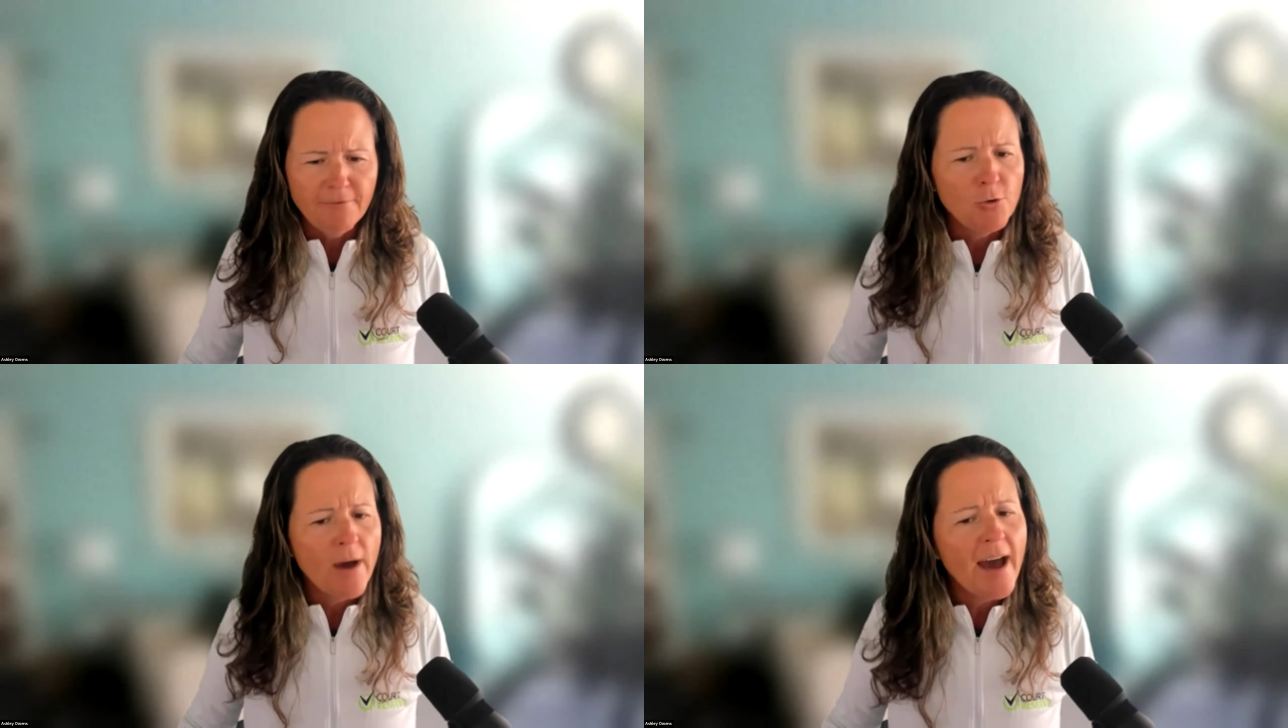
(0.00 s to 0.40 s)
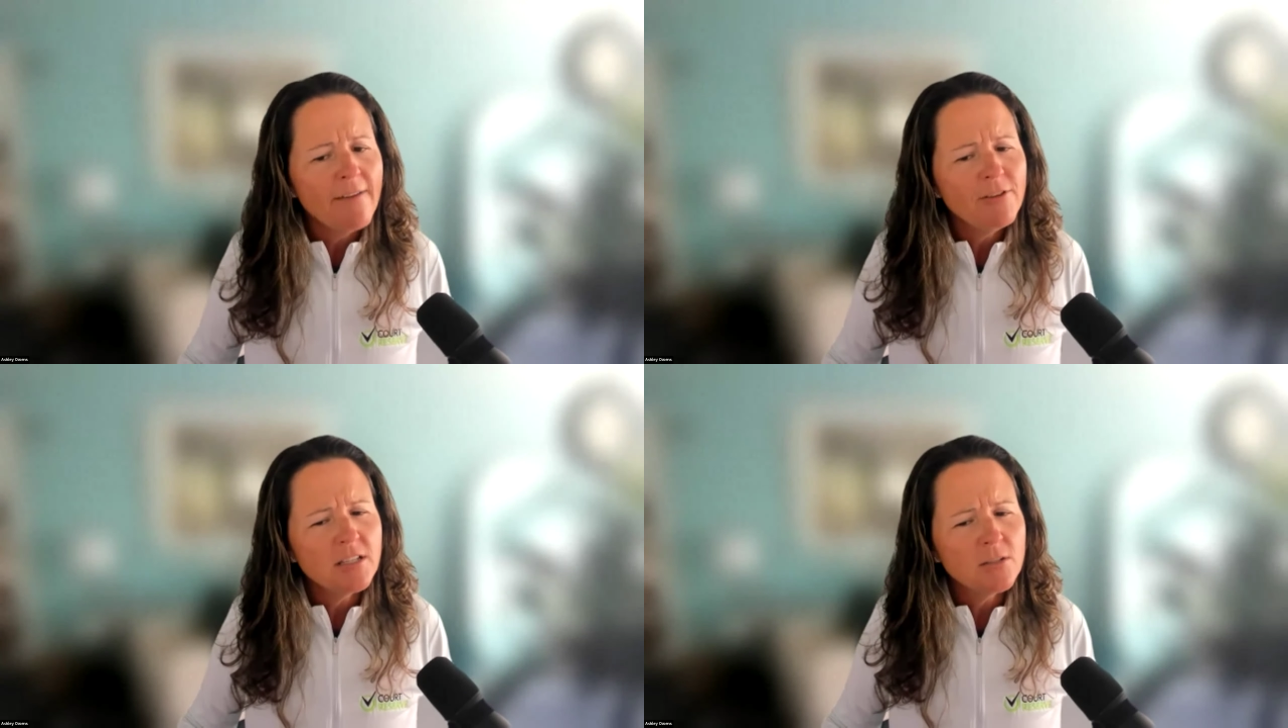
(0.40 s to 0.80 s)
If you
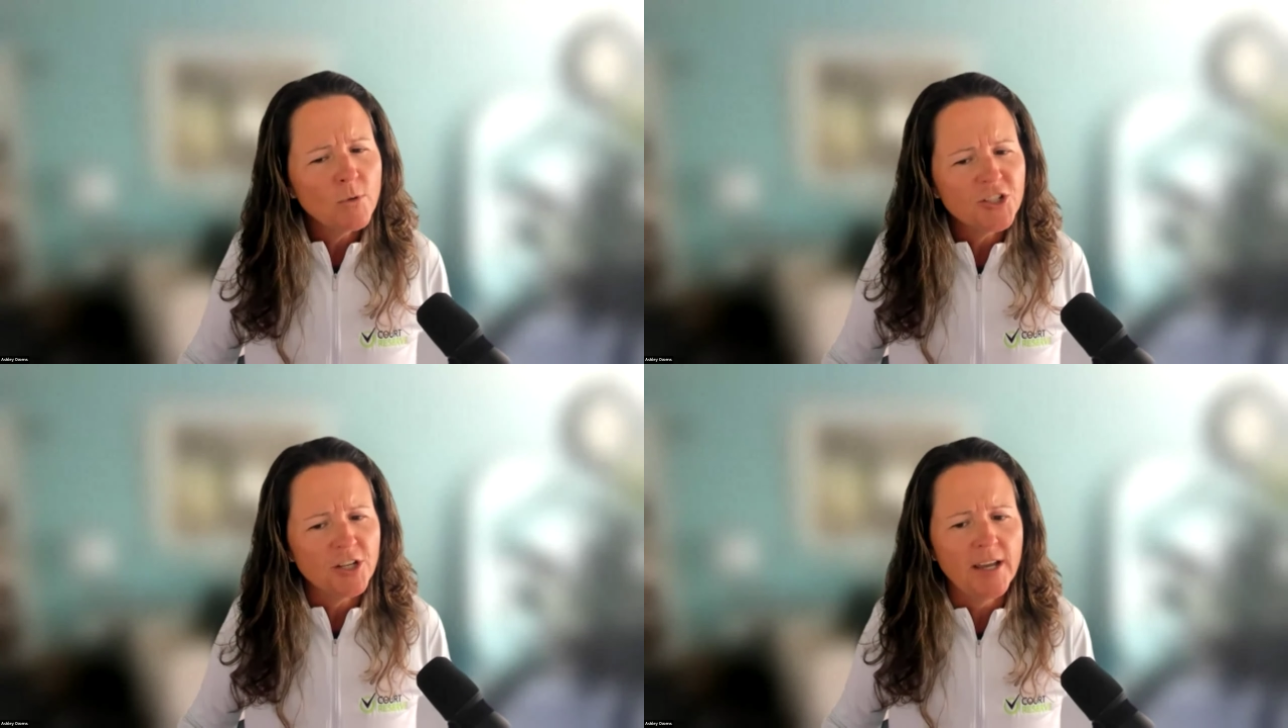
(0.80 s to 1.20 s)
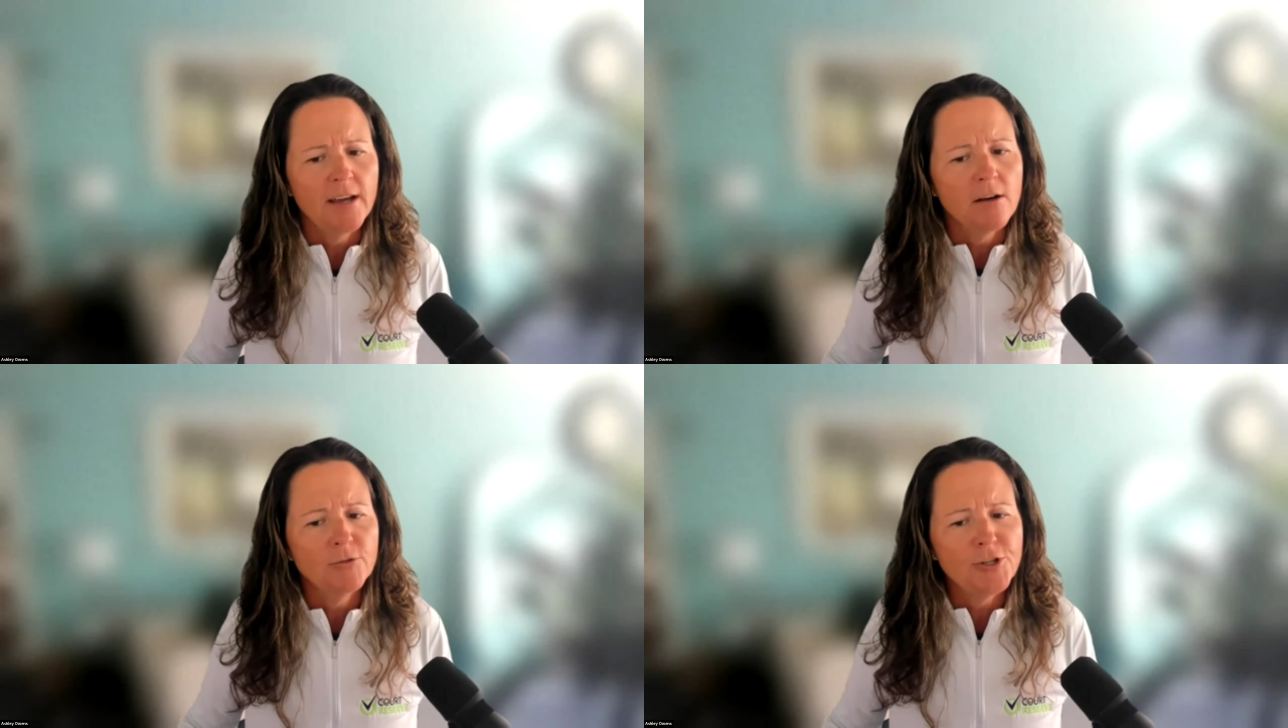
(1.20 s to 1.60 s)
have a Swish
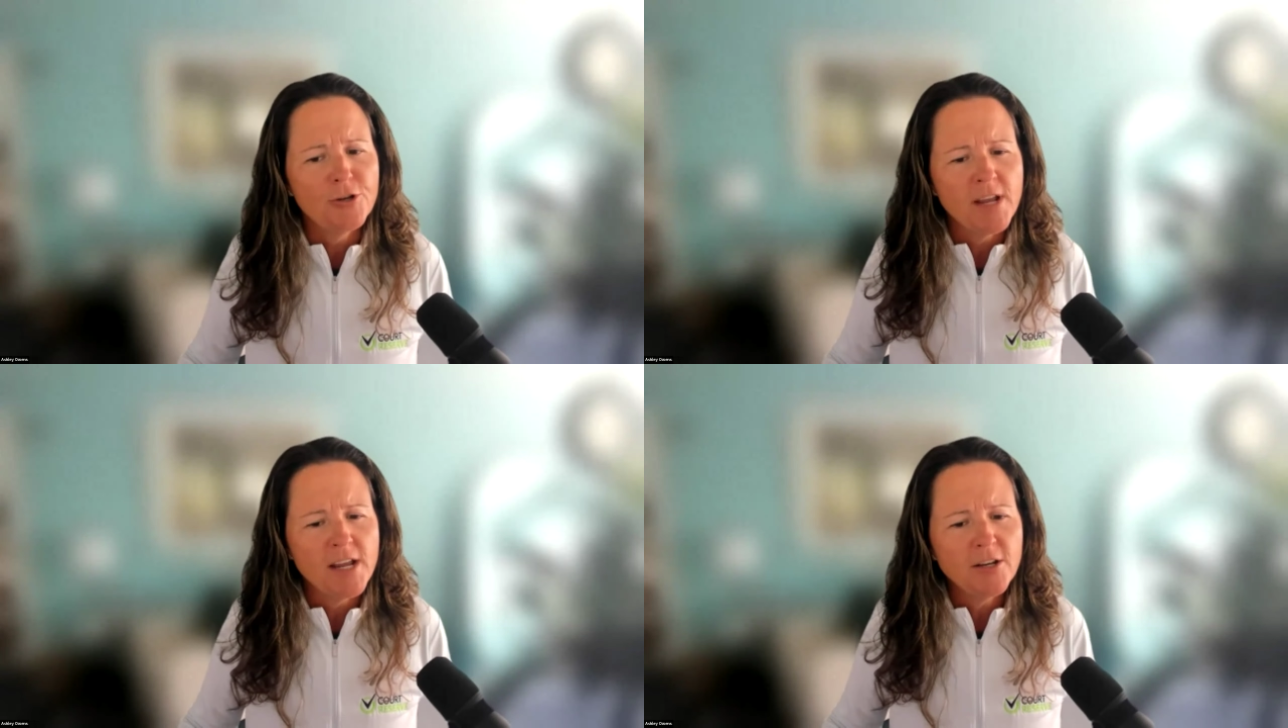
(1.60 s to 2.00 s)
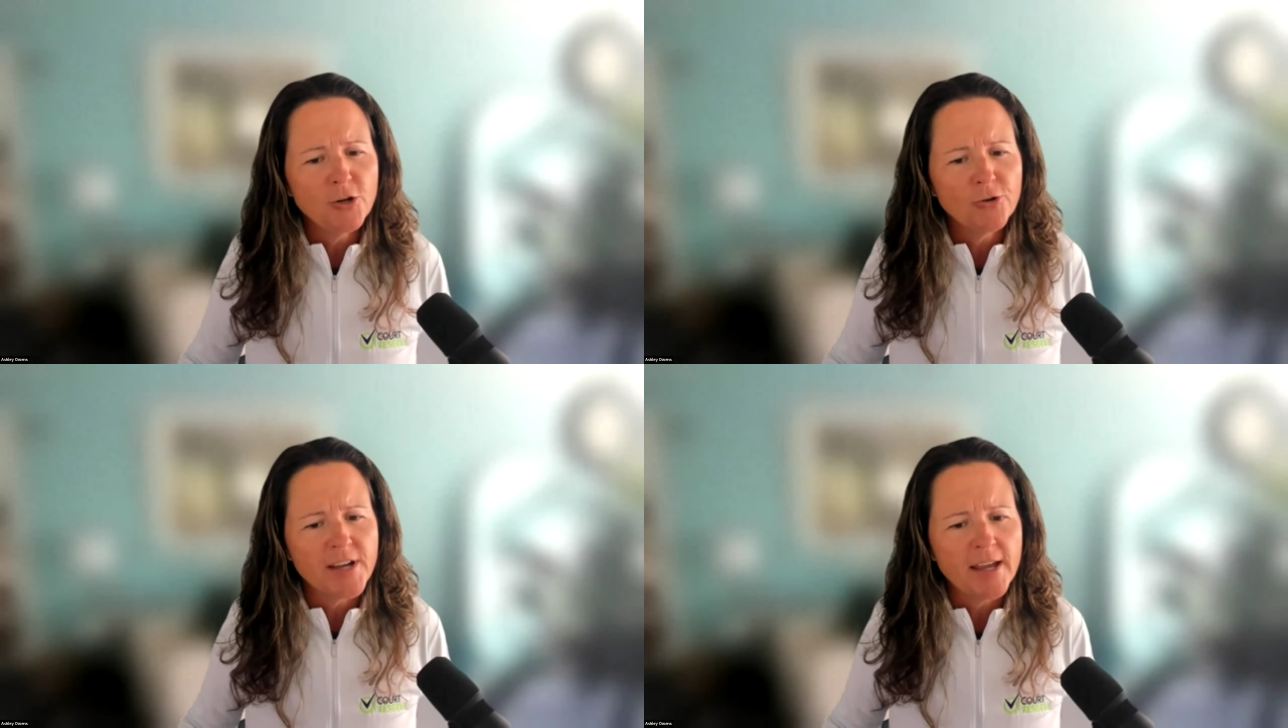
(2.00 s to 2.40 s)
account, do you need to
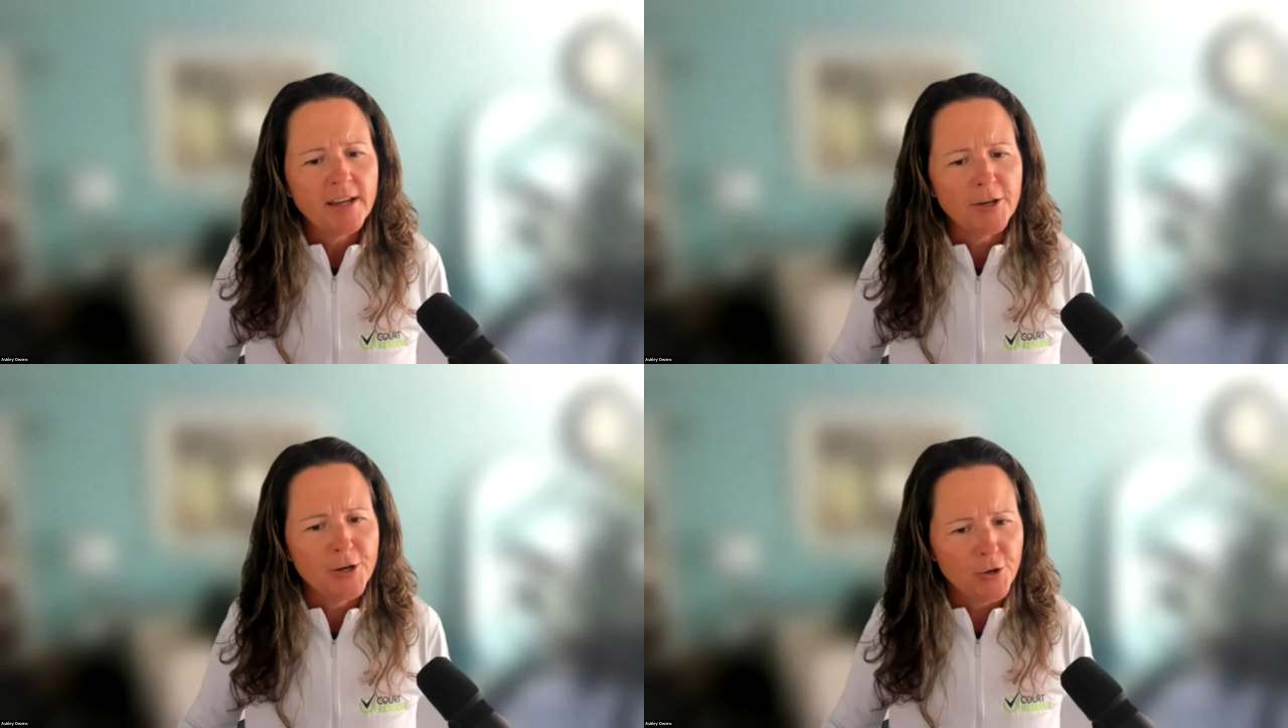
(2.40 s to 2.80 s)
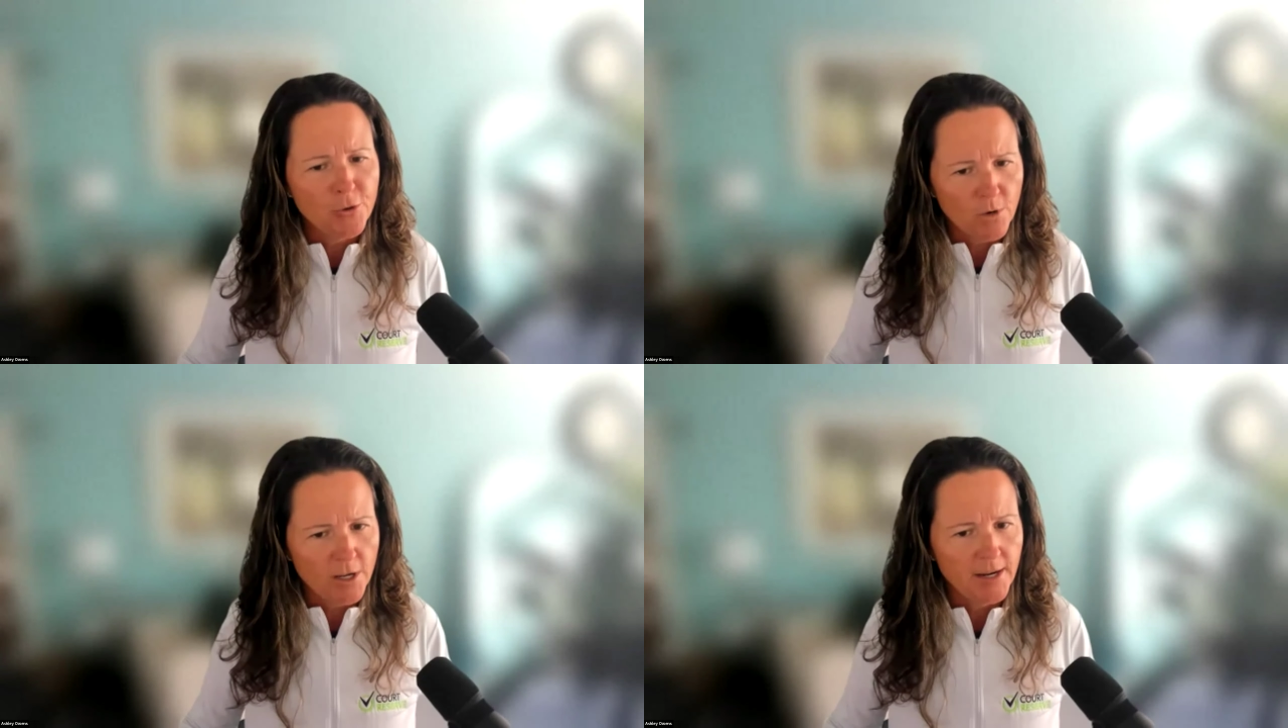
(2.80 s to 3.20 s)
create a
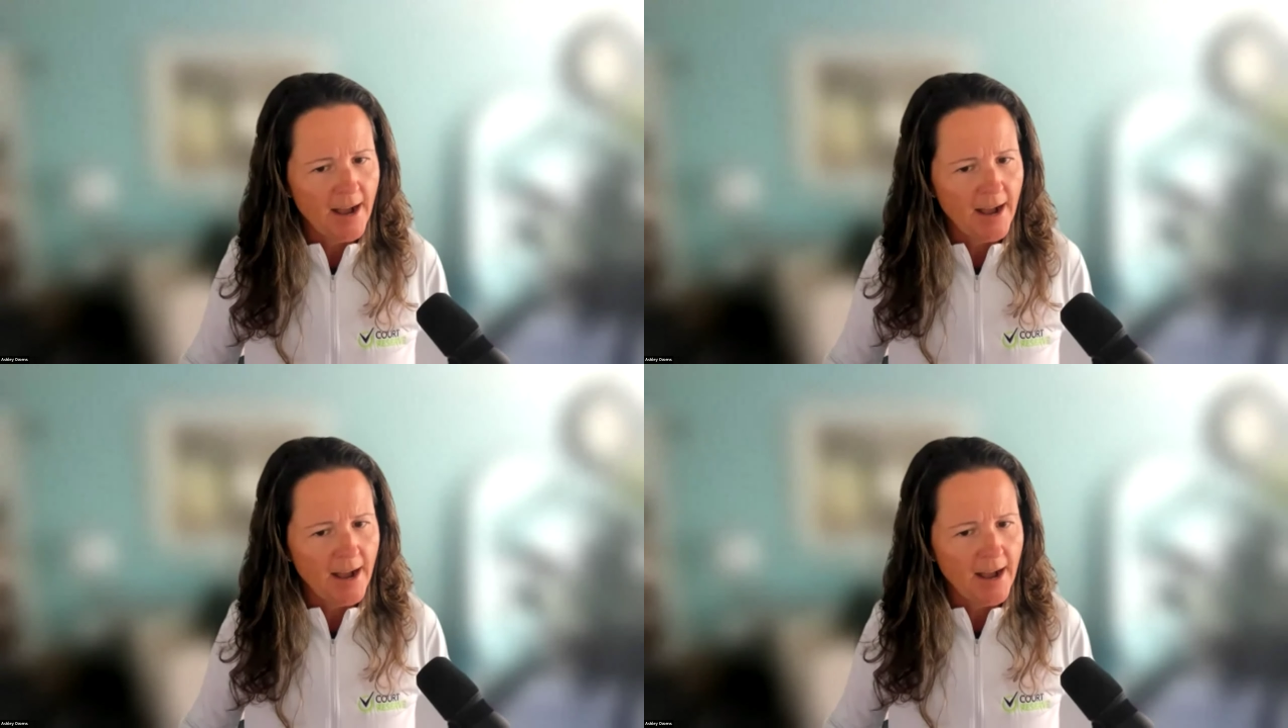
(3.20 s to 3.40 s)
new one?